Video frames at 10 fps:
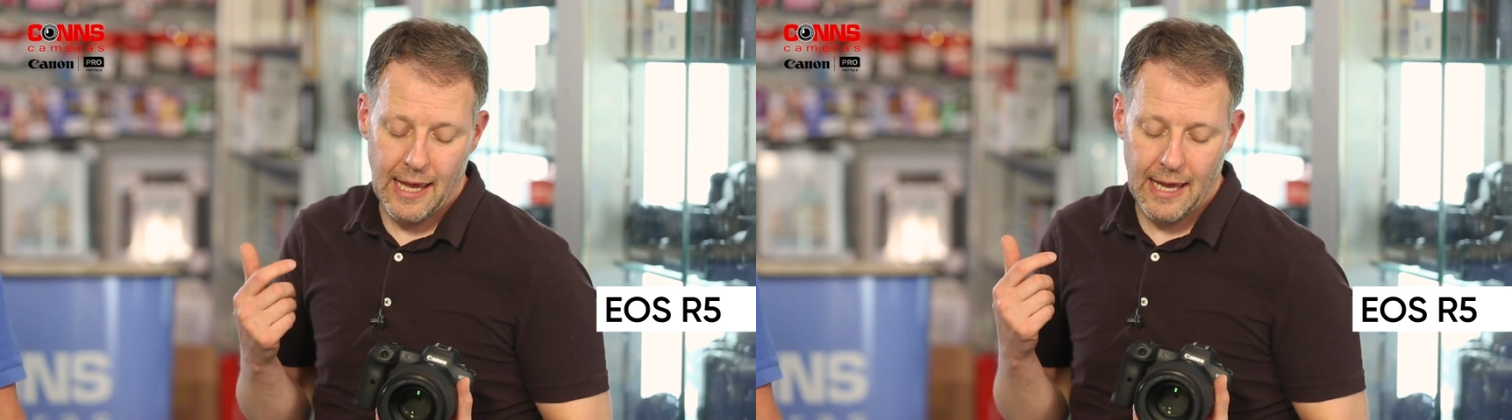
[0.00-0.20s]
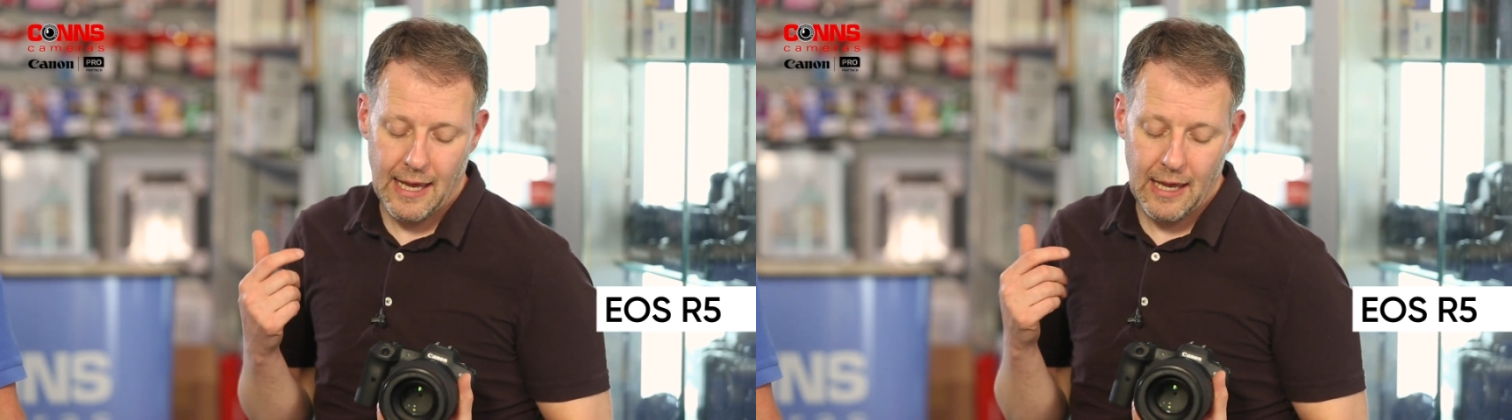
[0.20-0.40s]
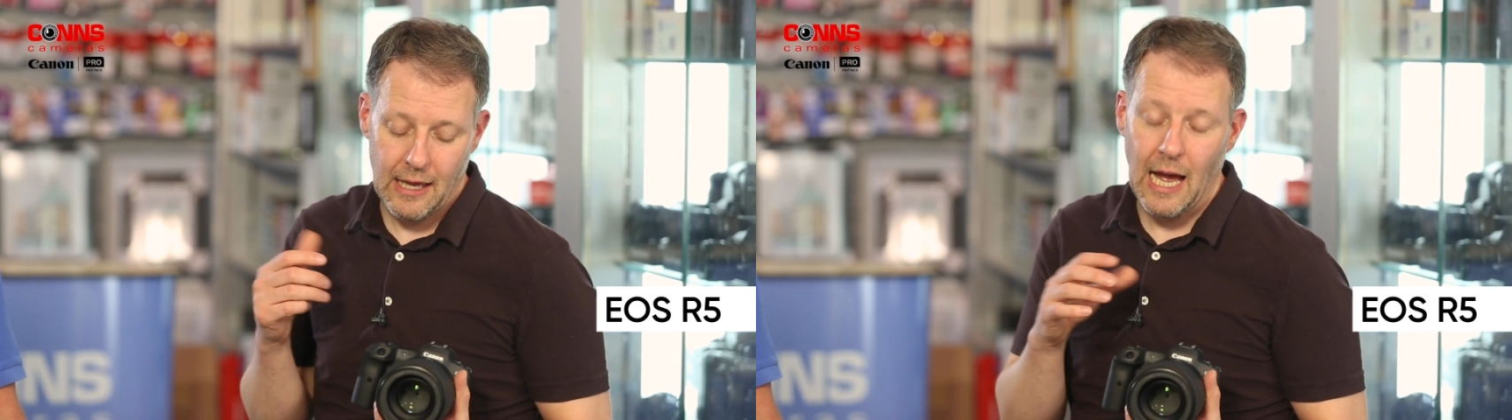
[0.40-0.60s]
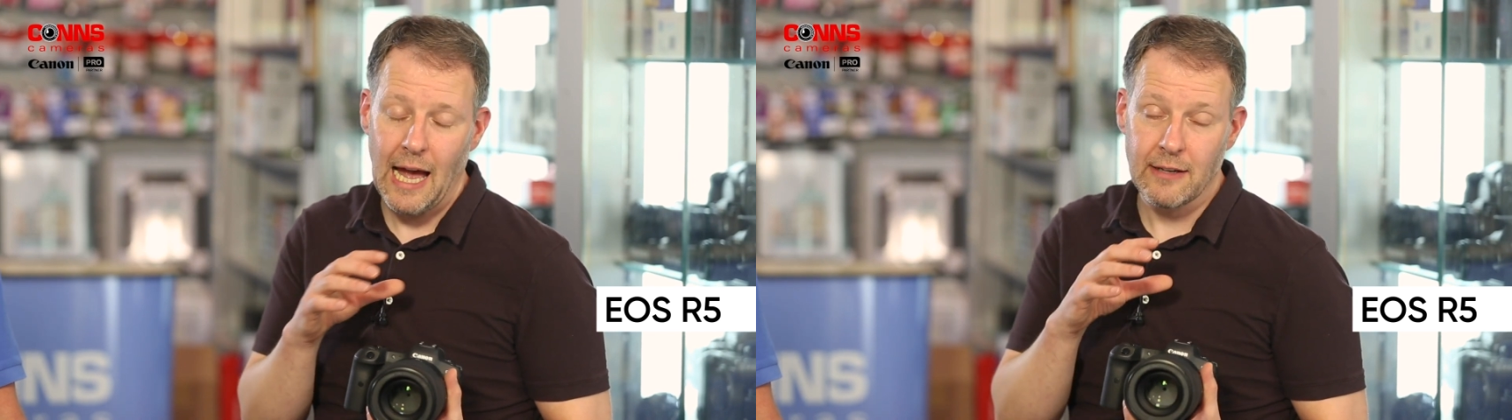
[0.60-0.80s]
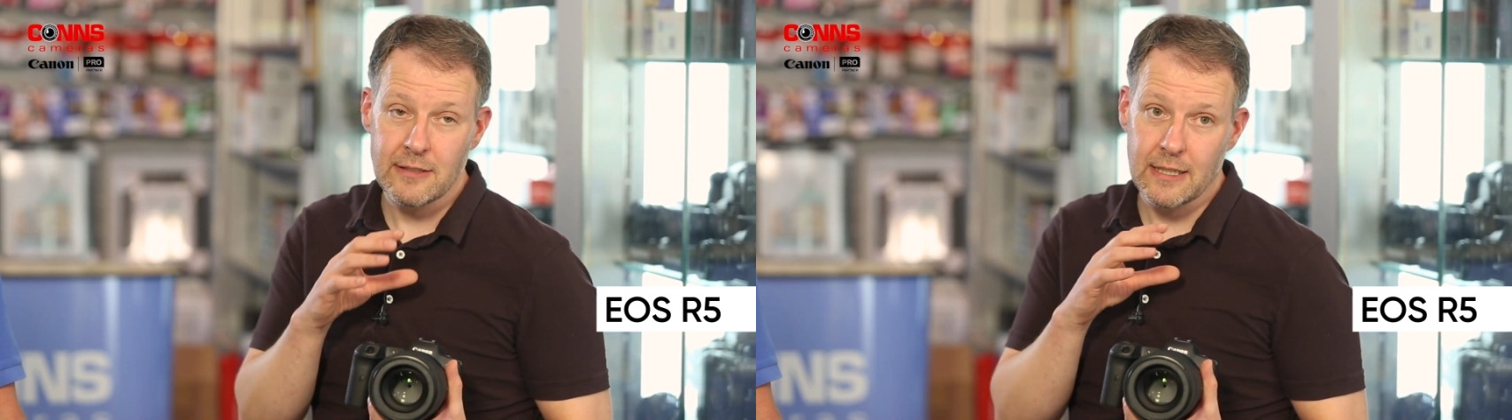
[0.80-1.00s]
Uh,
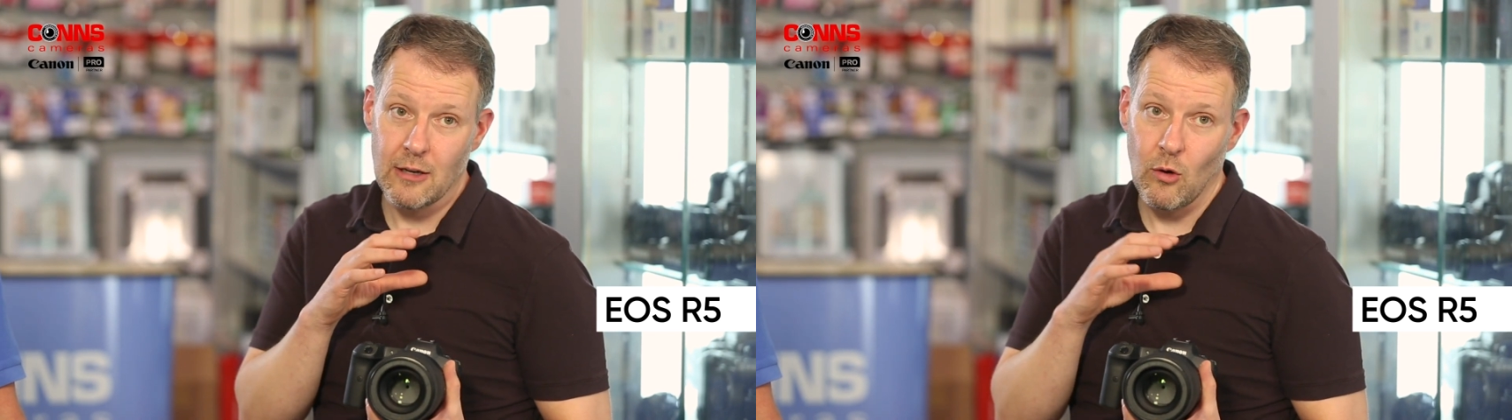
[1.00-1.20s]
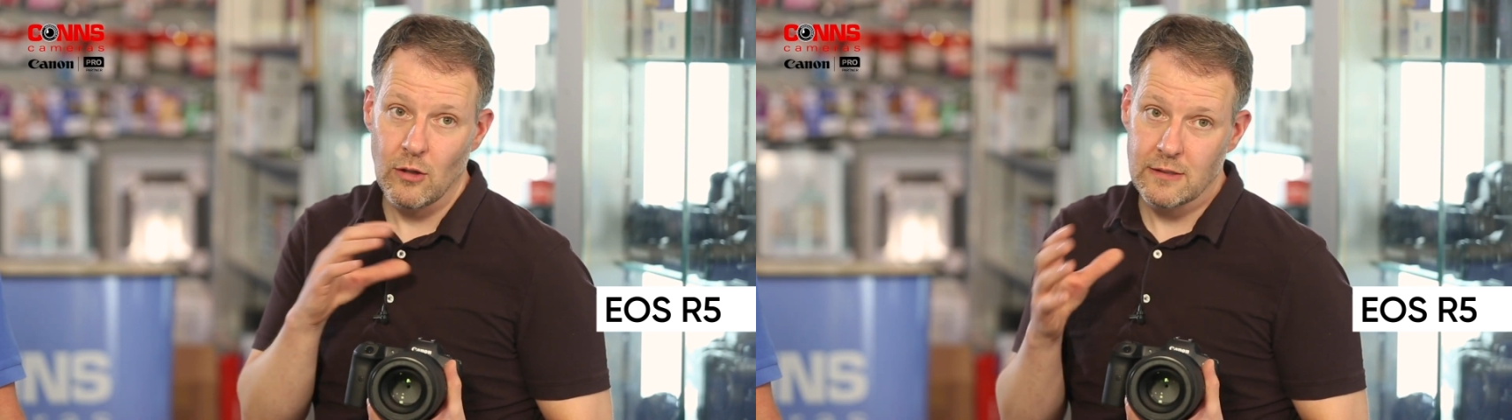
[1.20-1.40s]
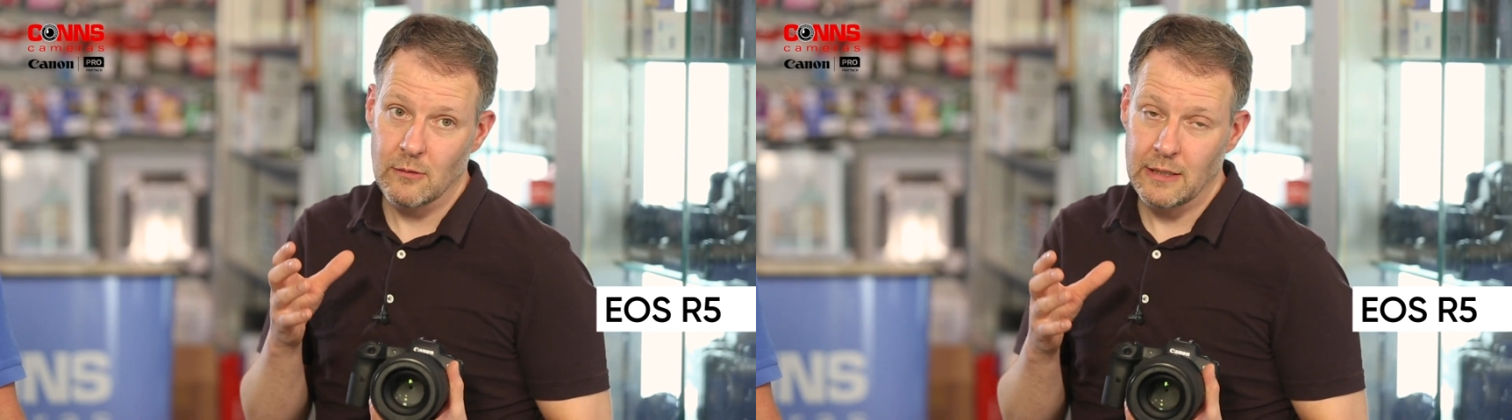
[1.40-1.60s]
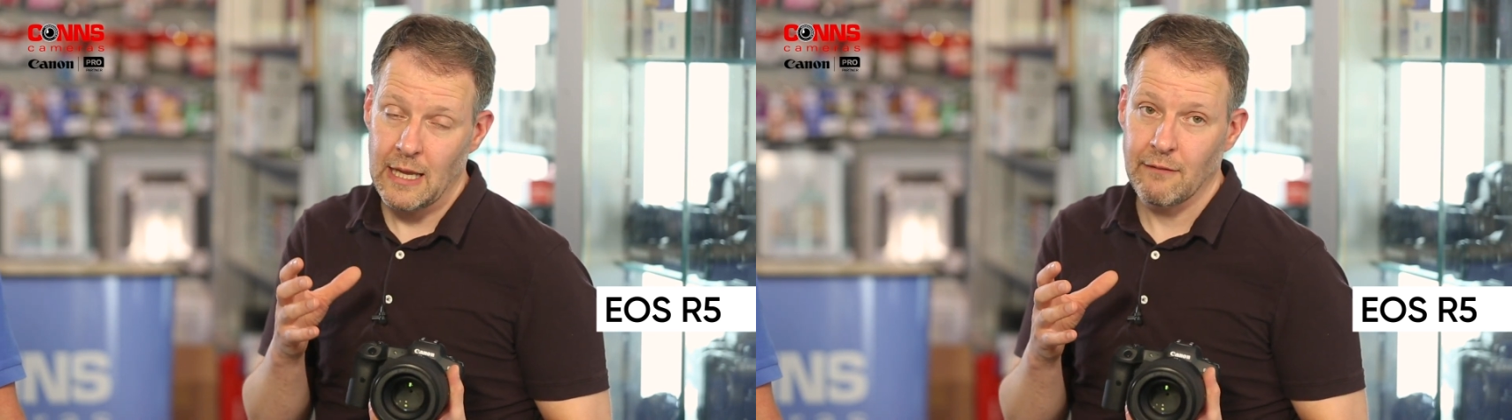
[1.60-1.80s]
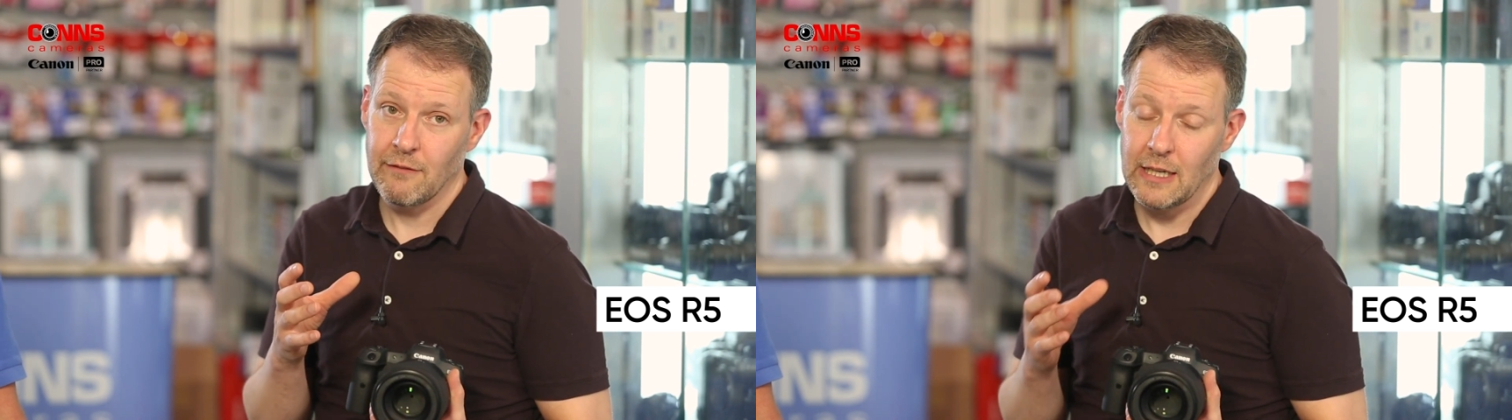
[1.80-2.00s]
and also in
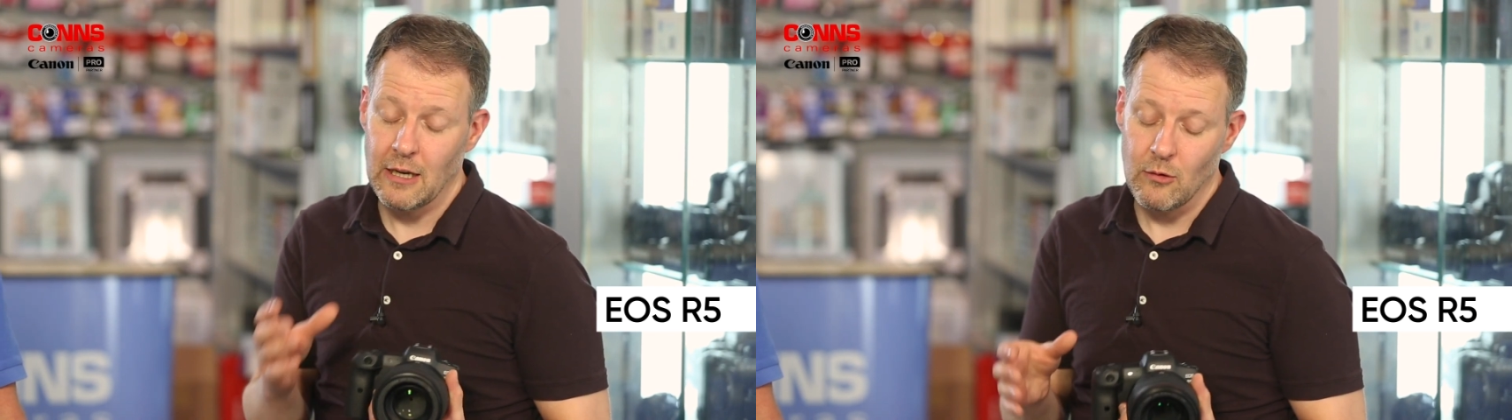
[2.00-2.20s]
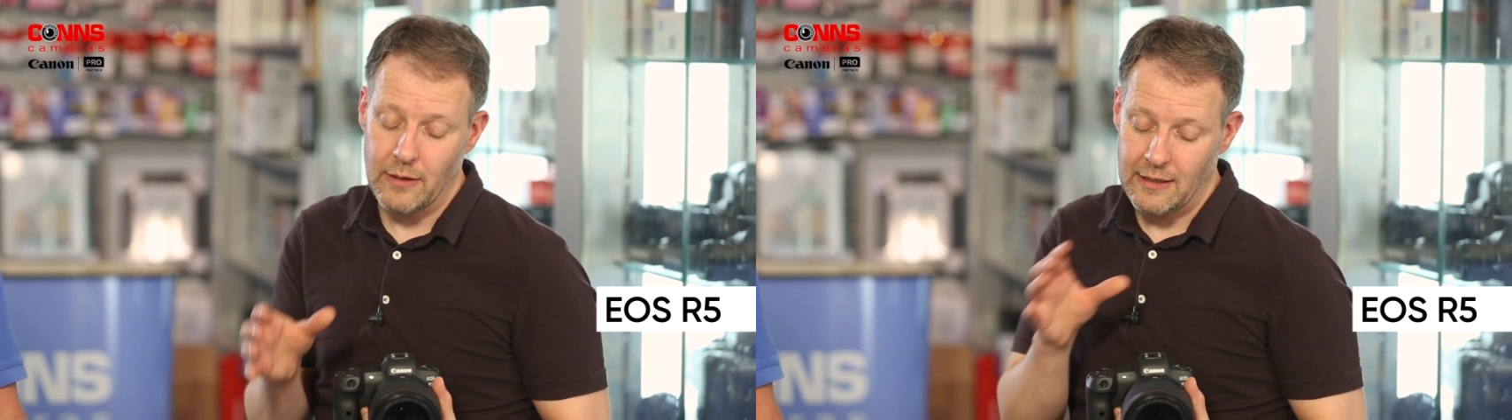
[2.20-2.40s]
that video,